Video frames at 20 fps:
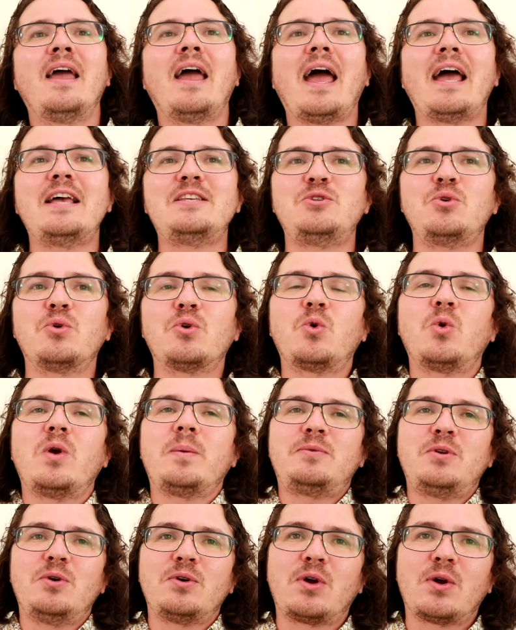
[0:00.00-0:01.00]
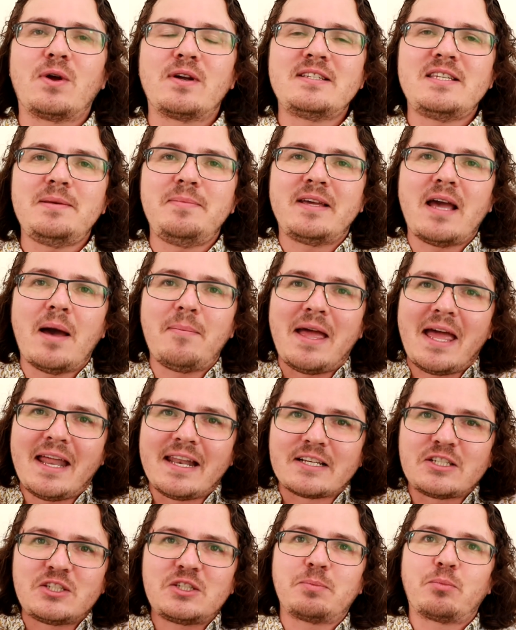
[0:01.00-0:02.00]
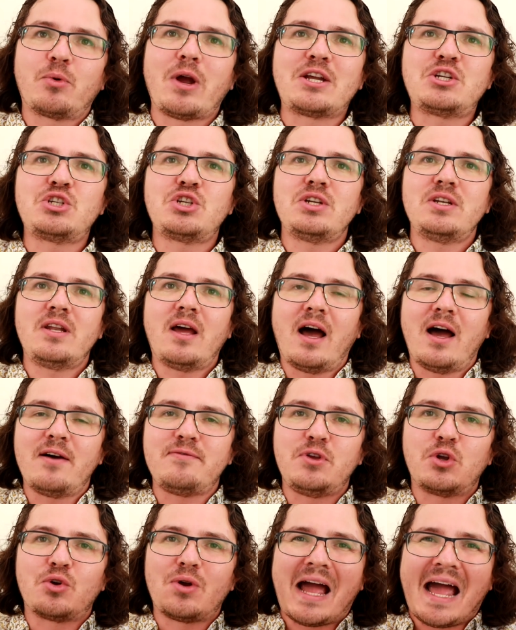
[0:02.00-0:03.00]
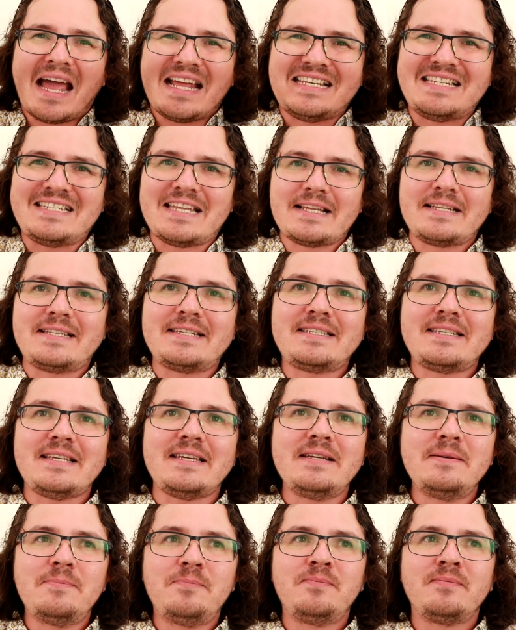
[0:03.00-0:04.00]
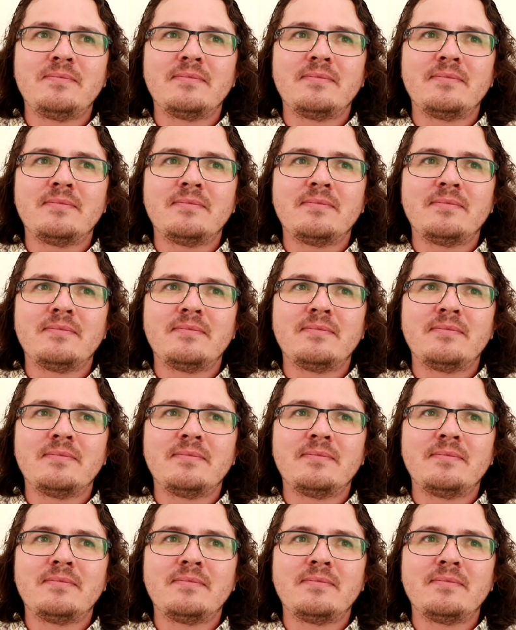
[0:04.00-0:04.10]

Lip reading: Has your cryptocurrency become an expression of your identity?